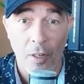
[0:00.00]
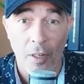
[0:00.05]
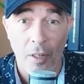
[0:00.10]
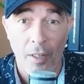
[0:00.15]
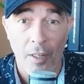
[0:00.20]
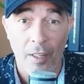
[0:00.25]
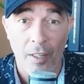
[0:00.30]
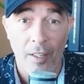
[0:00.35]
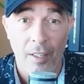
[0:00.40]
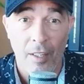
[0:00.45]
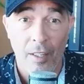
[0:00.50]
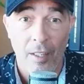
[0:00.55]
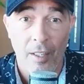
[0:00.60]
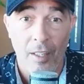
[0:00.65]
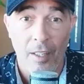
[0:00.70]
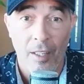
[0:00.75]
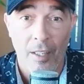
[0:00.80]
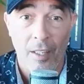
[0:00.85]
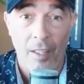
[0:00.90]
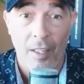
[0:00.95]

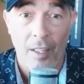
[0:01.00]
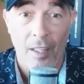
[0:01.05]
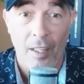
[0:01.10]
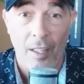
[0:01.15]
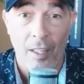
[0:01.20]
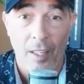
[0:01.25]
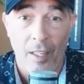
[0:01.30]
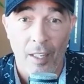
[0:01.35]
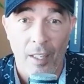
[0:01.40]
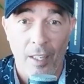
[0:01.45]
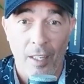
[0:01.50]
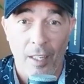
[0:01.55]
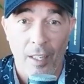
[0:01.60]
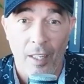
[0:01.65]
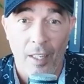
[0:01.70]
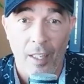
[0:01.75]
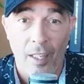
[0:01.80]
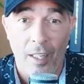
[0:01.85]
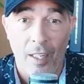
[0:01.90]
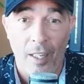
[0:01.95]

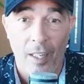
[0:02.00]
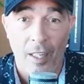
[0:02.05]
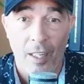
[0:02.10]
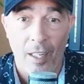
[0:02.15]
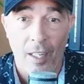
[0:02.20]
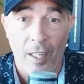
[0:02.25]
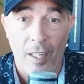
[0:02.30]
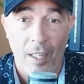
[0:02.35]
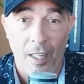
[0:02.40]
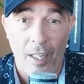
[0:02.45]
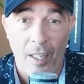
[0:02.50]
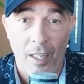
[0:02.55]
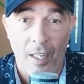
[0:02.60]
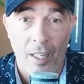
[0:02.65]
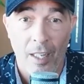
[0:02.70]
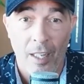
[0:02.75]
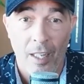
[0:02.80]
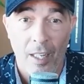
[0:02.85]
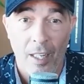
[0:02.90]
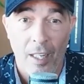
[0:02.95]

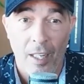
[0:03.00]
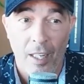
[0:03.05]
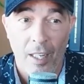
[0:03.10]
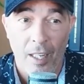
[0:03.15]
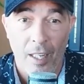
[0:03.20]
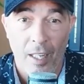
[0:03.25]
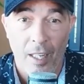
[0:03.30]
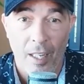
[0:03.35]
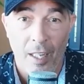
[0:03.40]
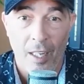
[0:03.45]
(no one is talking)